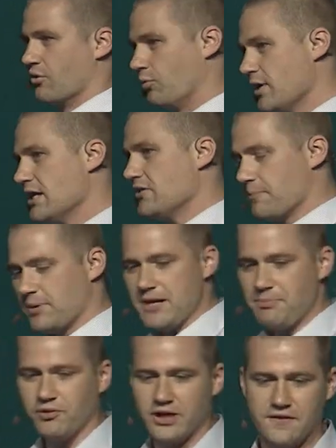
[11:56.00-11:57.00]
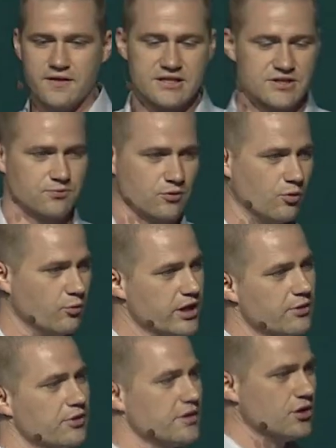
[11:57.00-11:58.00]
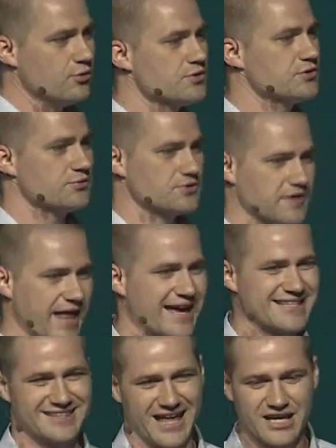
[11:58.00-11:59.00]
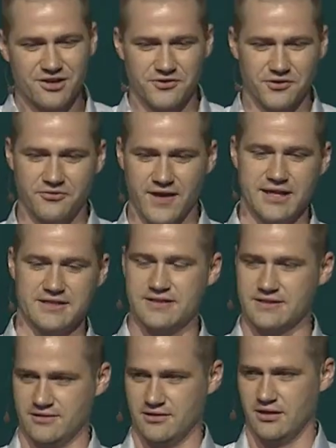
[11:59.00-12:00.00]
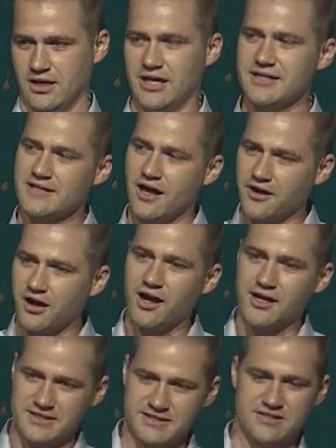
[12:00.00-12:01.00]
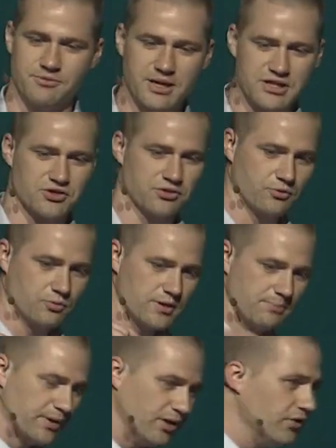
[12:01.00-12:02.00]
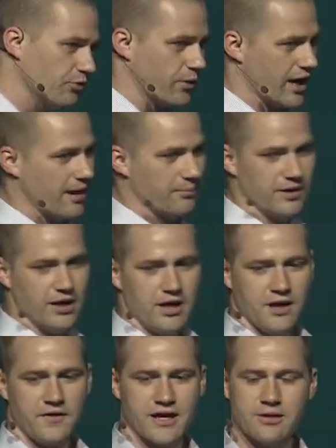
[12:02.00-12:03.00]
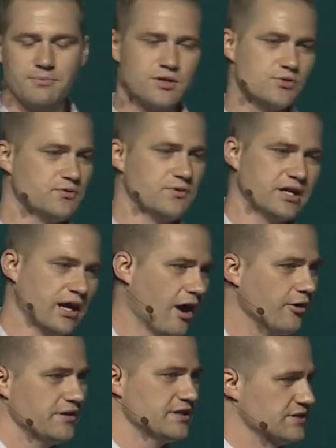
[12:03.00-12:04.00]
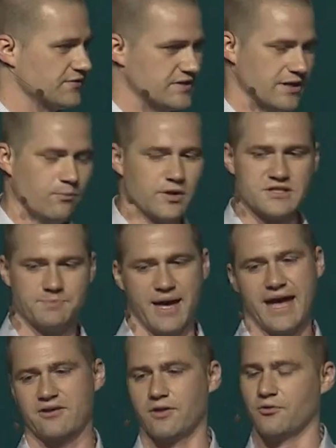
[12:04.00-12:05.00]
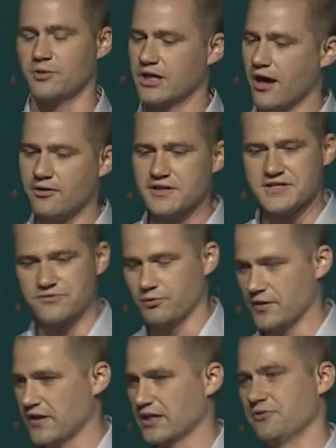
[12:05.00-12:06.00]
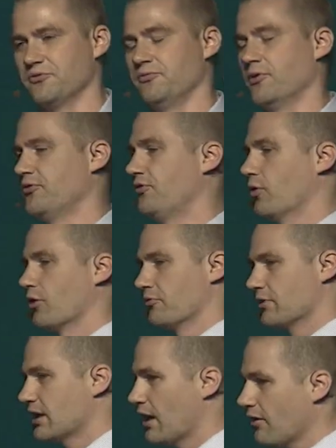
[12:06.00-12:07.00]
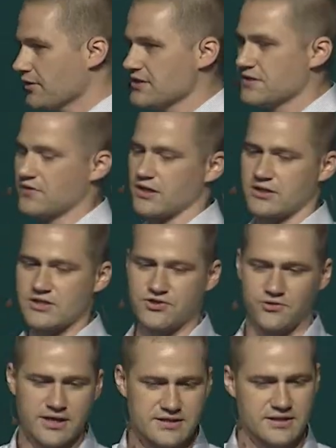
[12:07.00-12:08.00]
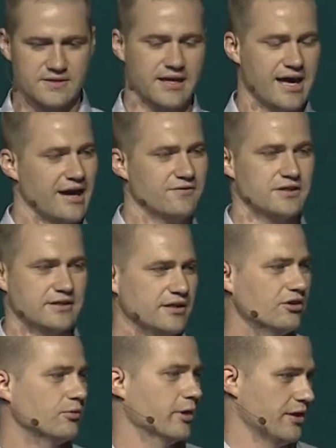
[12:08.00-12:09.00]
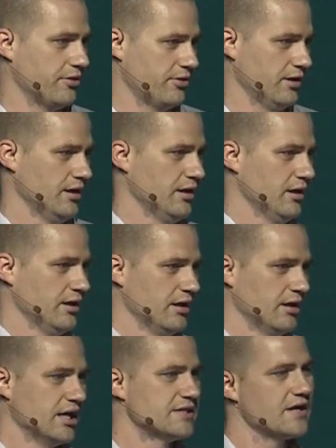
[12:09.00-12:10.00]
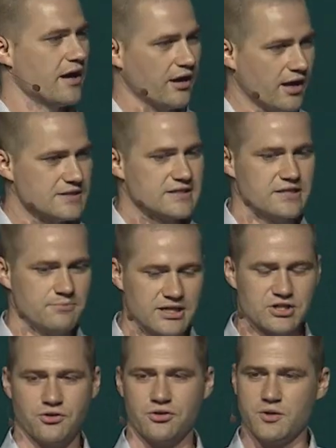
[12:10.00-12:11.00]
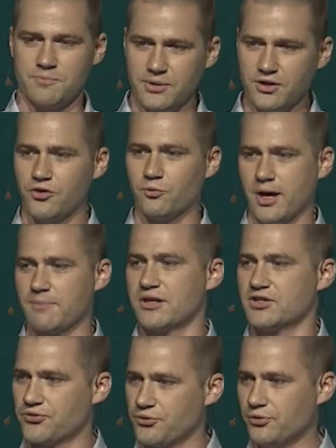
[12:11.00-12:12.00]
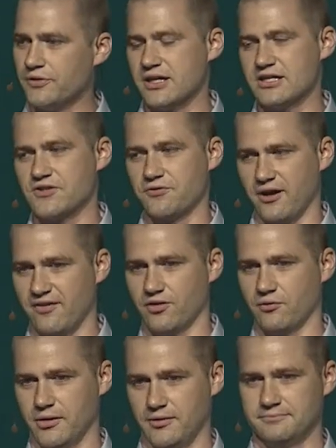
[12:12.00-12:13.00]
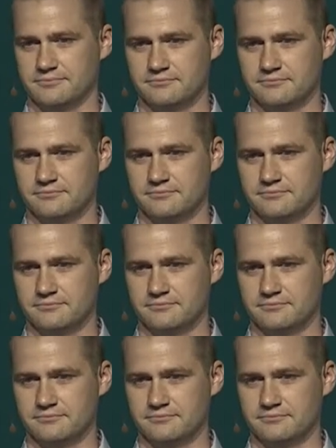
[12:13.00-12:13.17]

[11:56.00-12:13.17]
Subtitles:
We, the people in this room, we are the user's last line of defense. It's on us to make sure that we build a web that can be used regardless of someone's background, regardless of what they can afford, regardless of the constraints that they have to deal with. It's on us to make sure that we build a web that truly is for everyone.